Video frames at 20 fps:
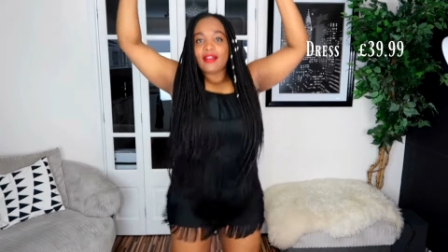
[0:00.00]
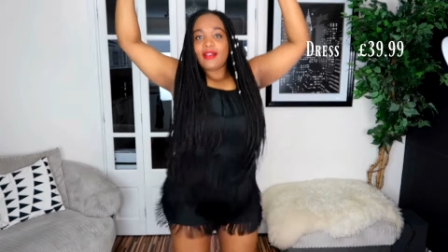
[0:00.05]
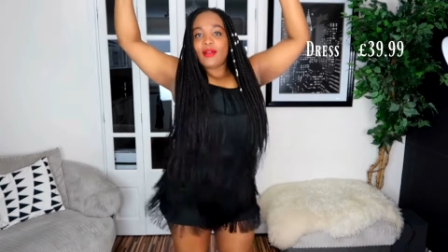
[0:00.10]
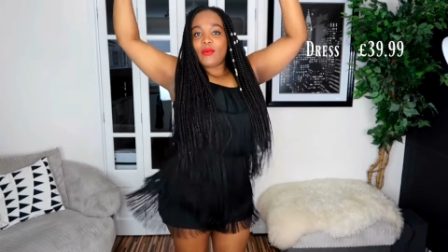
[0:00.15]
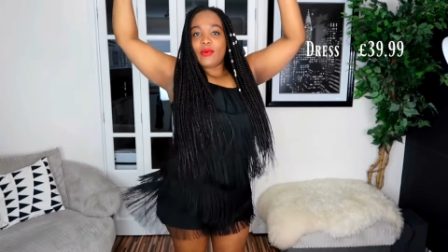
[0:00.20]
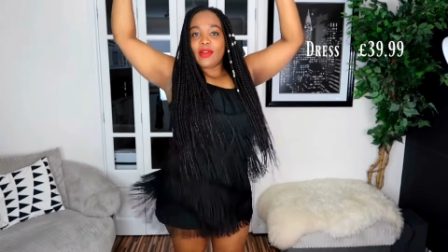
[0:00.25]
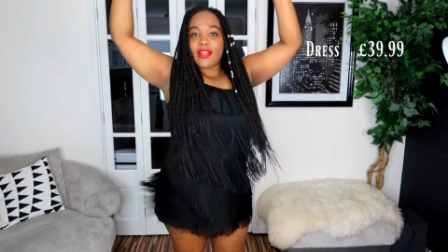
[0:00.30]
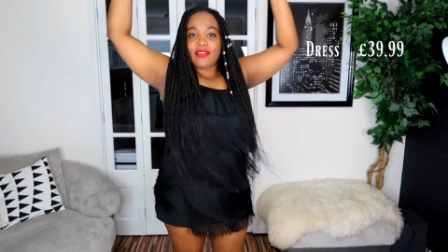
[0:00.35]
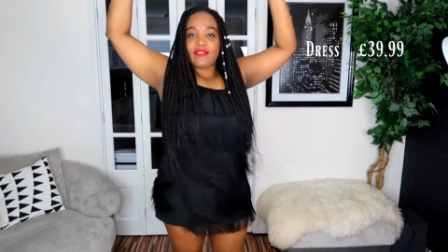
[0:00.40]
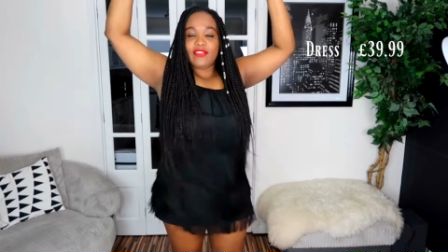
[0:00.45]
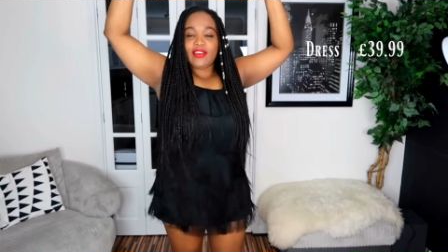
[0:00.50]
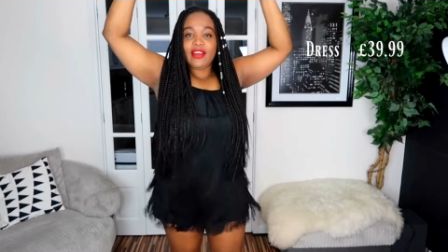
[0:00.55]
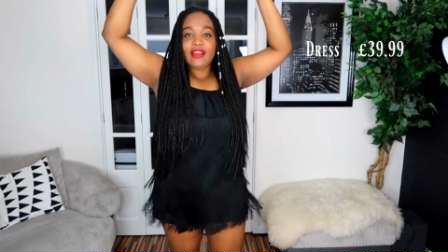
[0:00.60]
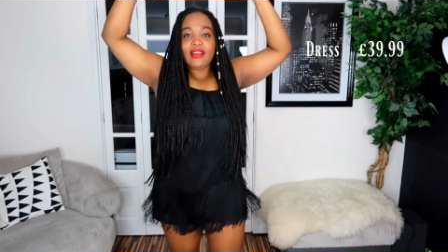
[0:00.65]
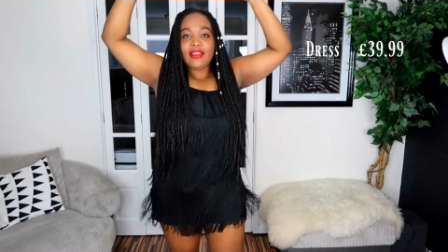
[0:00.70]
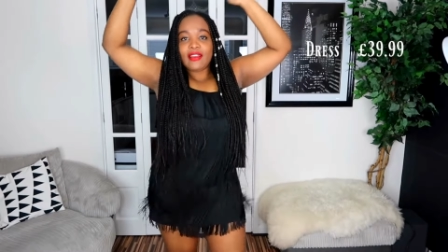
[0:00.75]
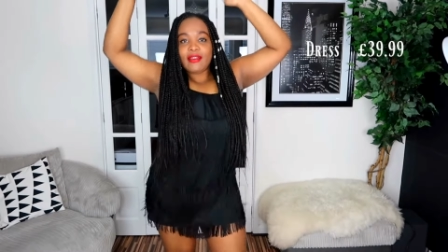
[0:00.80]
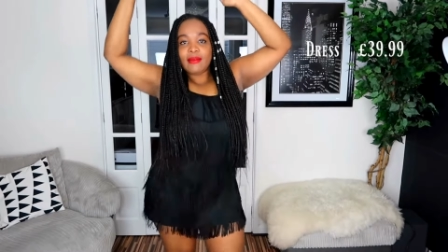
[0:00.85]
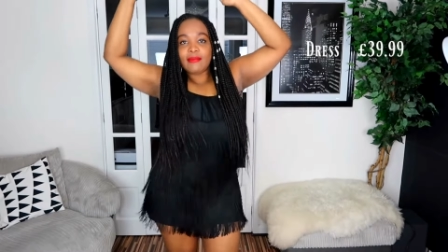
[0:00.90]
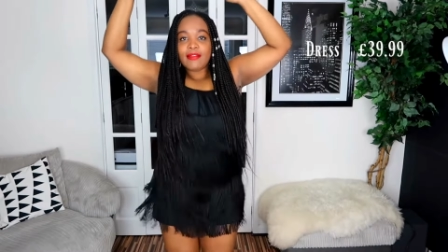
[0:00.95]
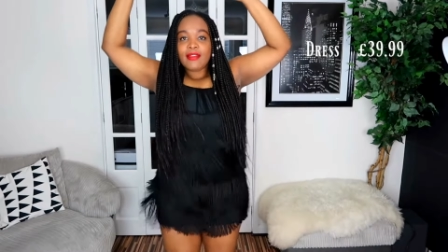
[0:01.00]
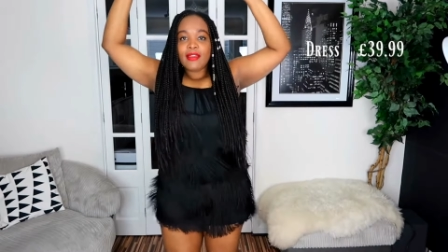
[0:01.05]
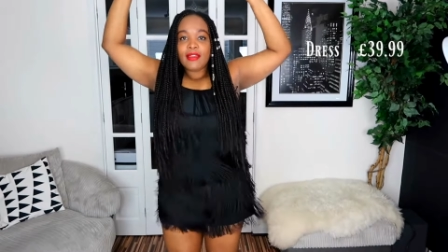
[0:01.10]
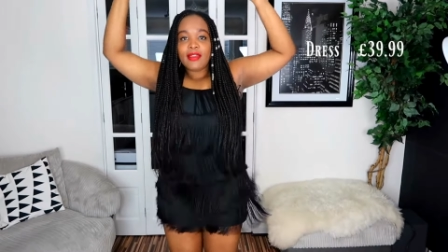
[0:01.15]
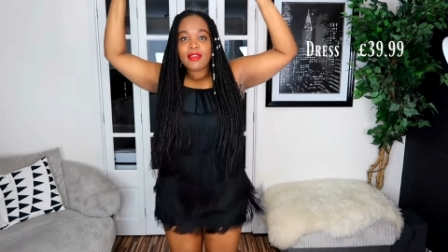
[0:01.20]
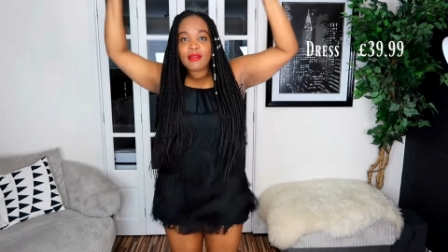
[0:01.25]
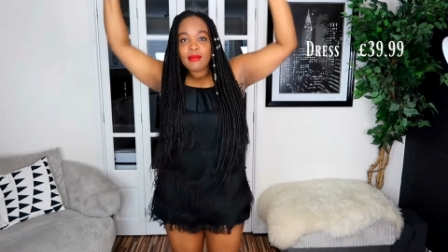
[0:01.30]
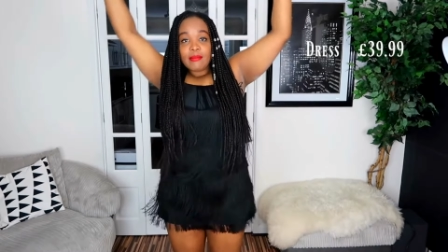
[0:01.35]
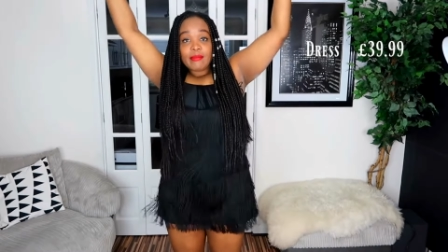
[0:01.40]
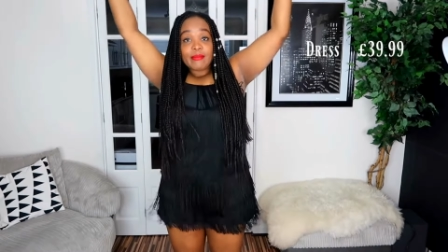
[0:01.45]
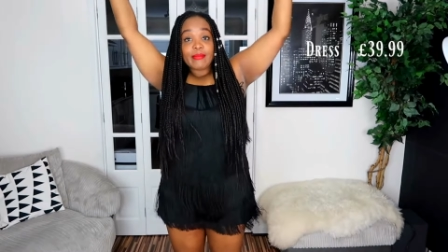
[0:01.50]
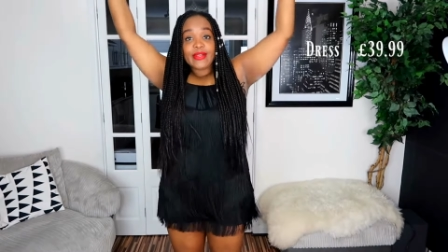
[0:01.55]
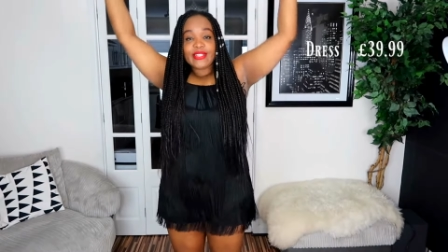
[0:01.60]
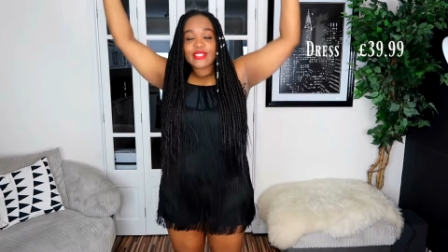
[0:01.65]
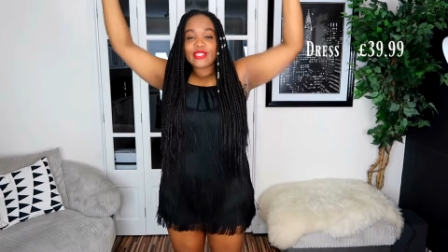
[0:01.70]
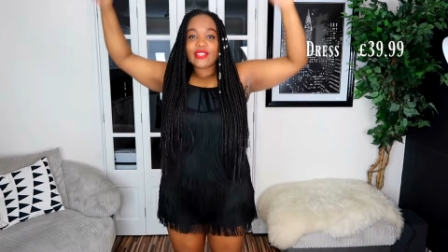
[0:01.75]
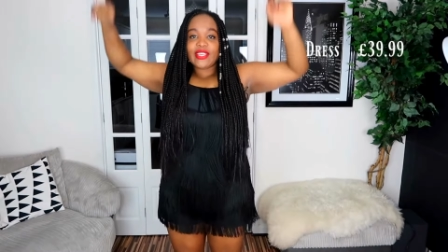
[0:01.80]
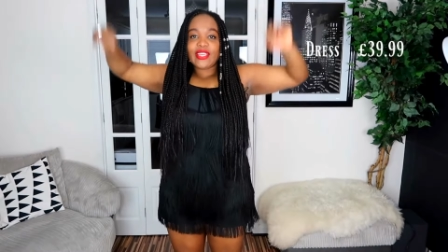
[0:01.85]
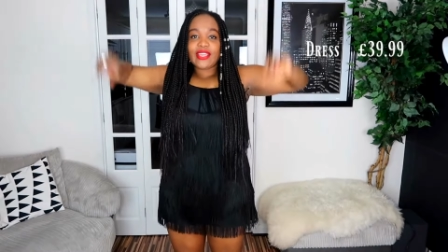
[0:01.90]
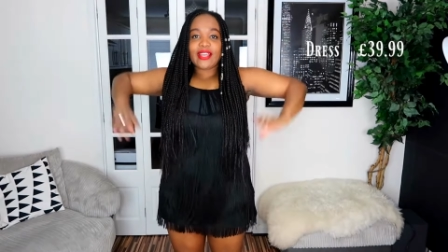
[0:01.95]
or whatever. But
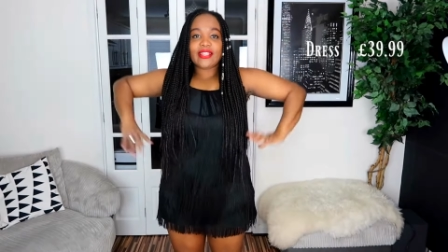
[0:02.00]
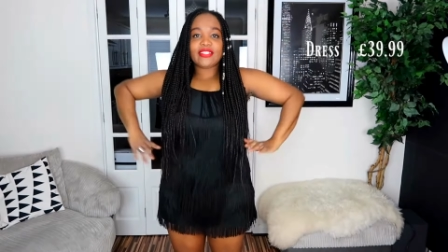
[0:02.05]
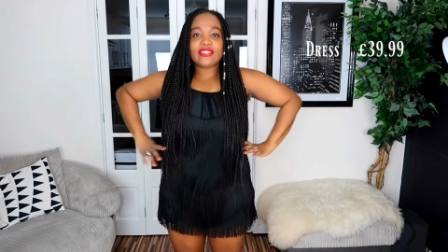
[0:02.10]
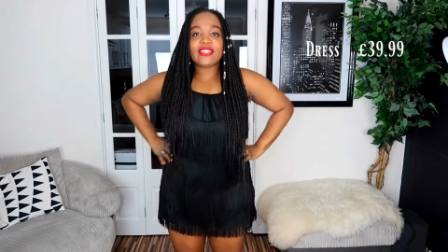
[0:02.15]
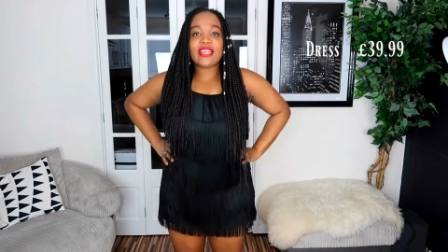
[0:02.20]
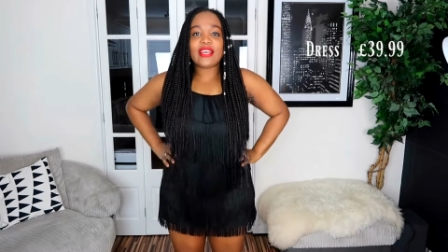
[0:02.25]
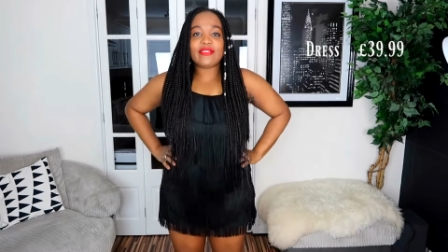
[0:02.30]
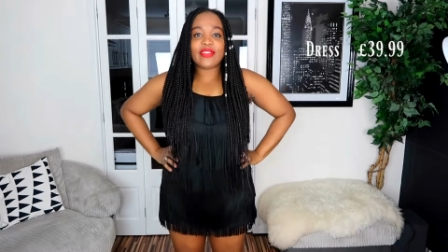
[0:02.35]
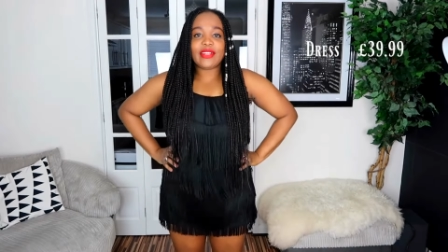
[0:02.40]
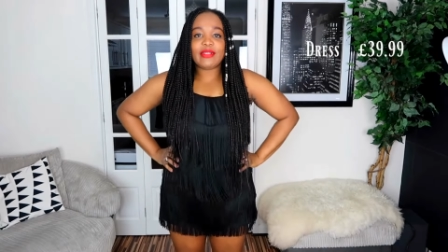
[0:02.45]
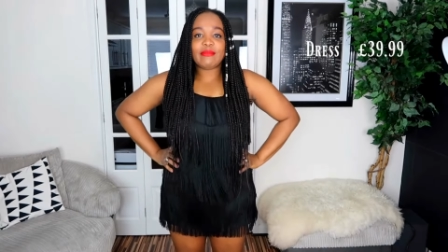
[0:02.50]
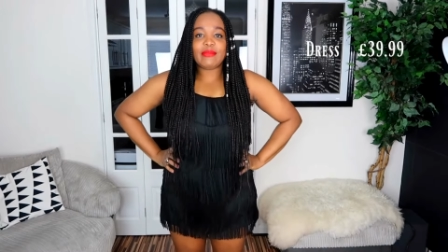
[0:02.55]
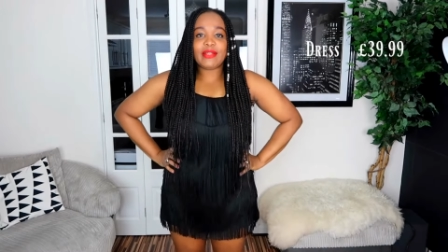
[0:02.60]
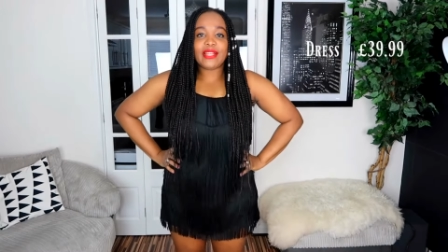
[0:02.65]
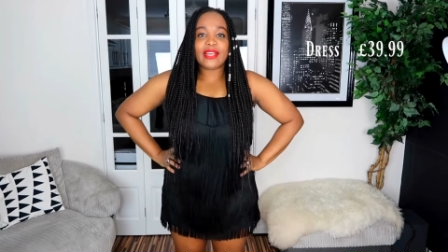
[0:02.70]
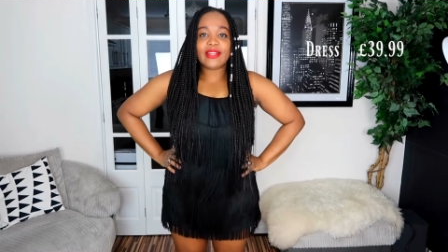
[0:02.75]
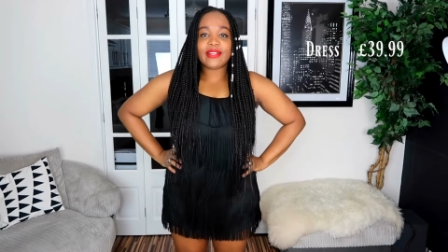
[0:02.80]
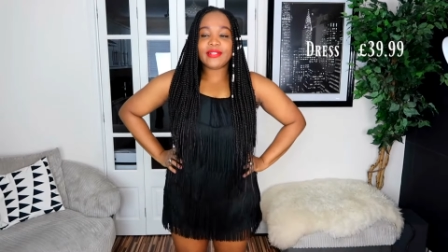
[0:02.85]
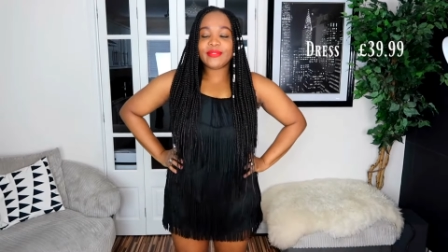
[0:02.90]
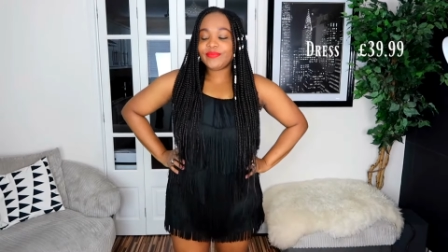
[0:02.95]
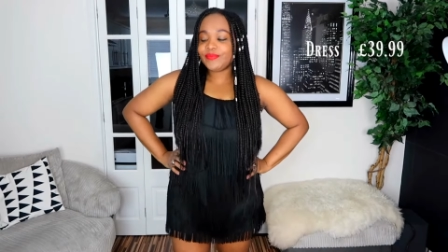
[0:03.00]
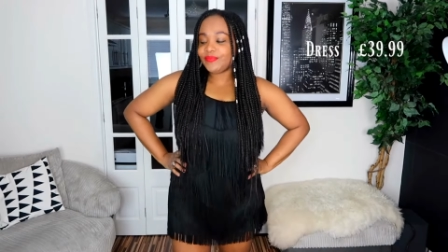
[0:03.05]
it's okay, I just have it in black.